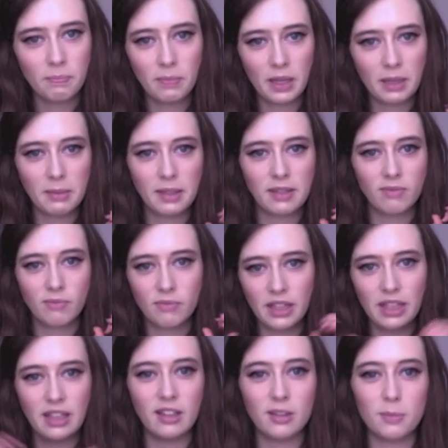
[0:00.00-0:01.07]
pigment
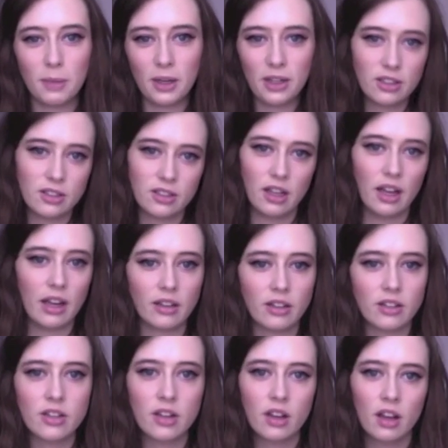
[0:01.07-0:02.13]
thingies burst,
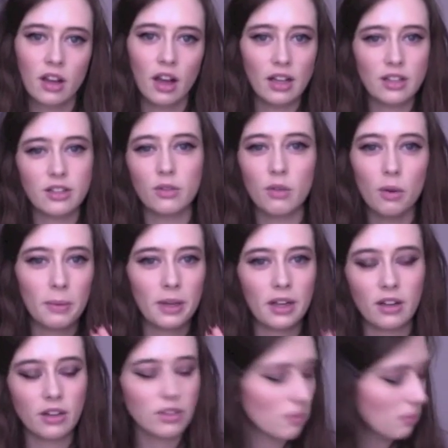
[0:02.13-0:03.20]
and as you rub it
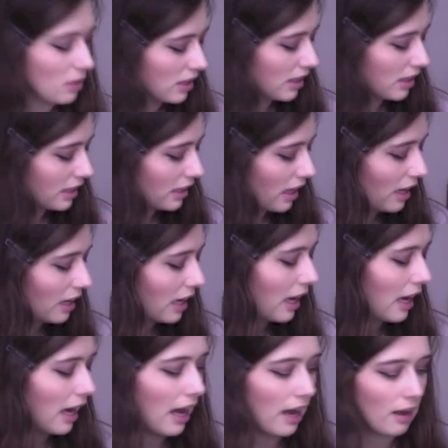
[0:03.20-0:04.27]
in or something like that.
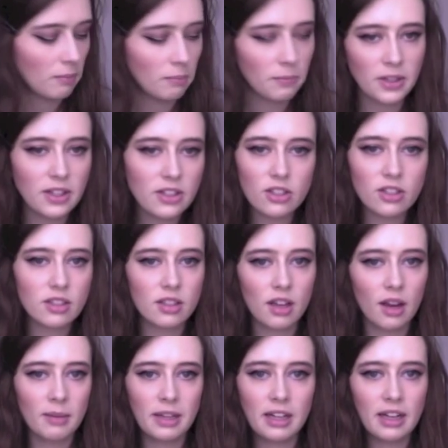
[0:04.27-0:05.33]
But it
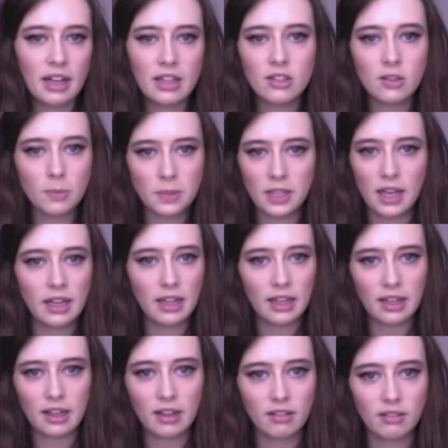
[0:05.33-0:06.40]
ends up
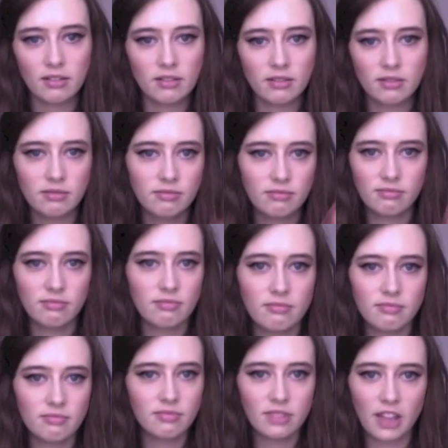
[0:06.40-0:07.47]
setting
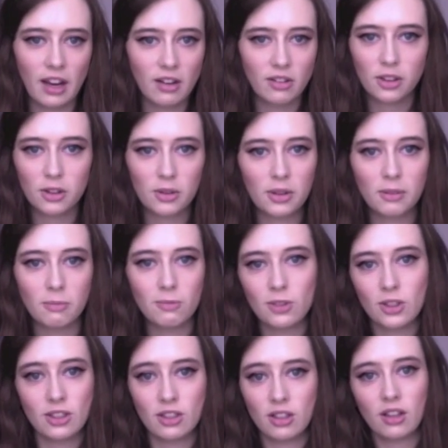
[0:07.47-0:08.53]
down to
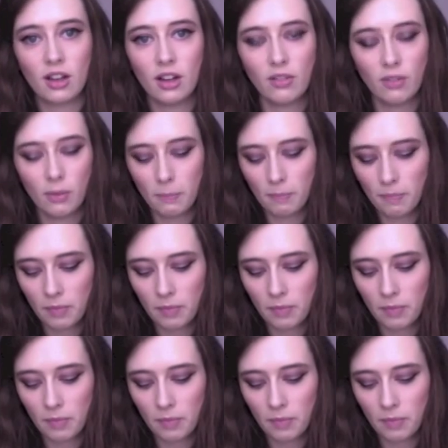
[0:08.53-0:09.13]
just a kind of